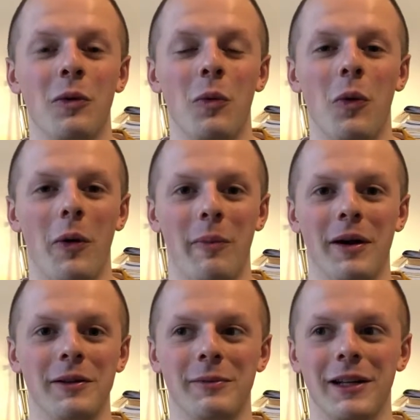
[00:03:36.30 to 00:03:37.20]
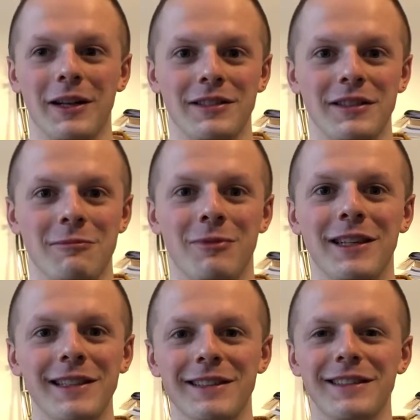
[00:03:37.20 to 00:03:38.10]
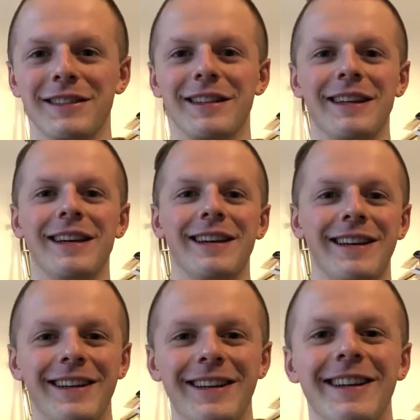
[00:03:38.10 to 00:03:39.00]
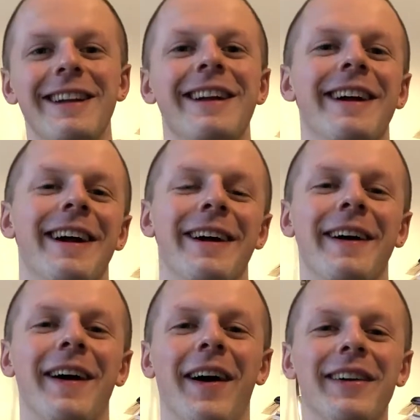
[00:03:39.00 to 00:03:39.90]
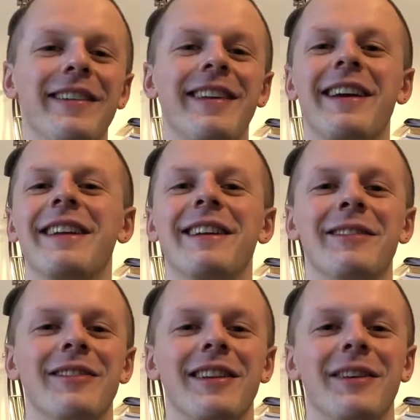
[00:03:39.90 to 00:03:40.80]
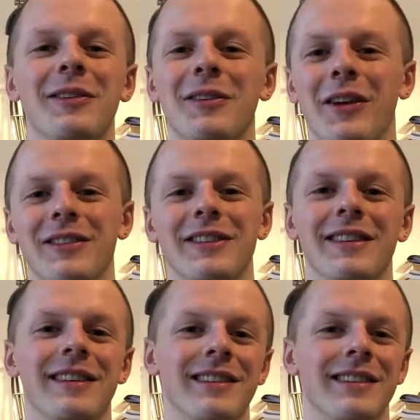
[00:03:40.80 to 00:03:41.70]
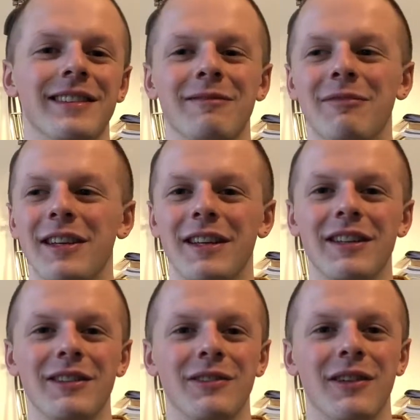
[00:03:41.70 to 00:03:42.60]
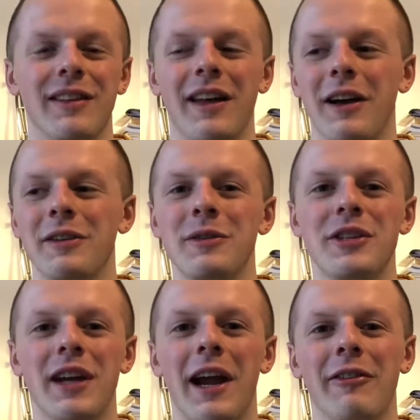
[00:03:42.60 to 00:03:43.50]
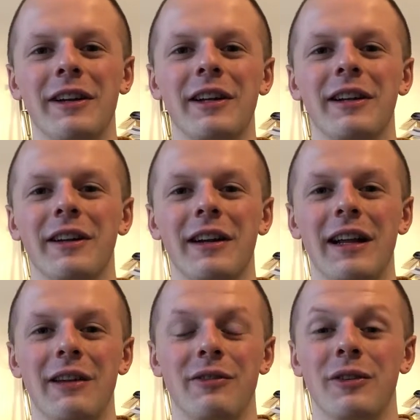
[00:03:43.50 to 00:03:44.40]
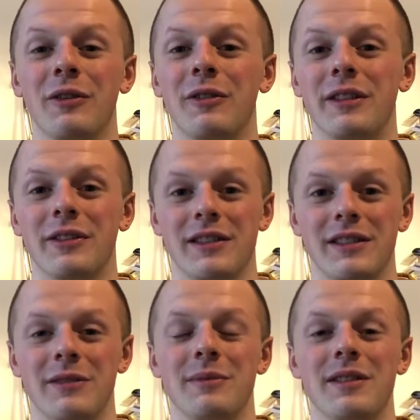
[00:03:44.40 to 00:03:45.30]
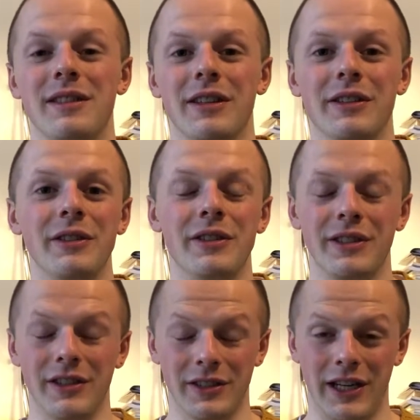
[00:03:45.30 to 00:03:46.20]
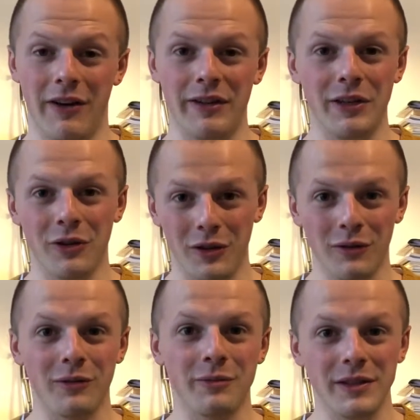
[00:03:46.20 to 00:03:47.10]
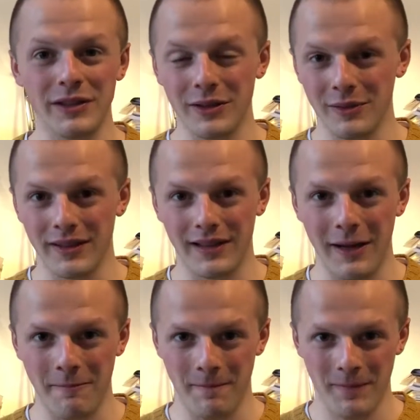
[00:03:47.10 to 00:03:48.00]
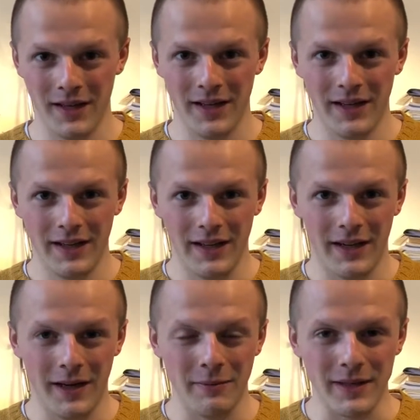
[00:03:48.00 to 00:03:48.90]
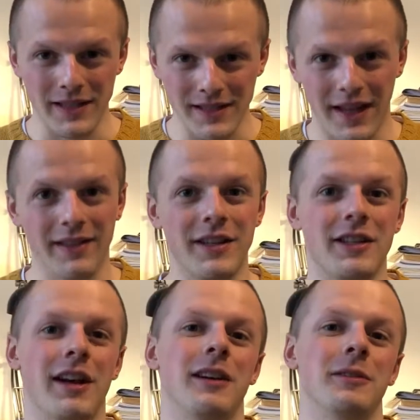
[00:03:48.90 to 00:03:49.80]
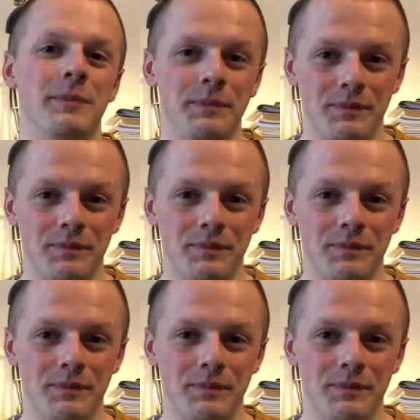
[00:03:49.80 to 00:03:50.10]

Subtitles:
what might be classed as pleasing to the ear? Are you taking them to little concerts and stuff like that? Are you sharing, if you're interested in music, are you sharing your love of music with them? Because then the child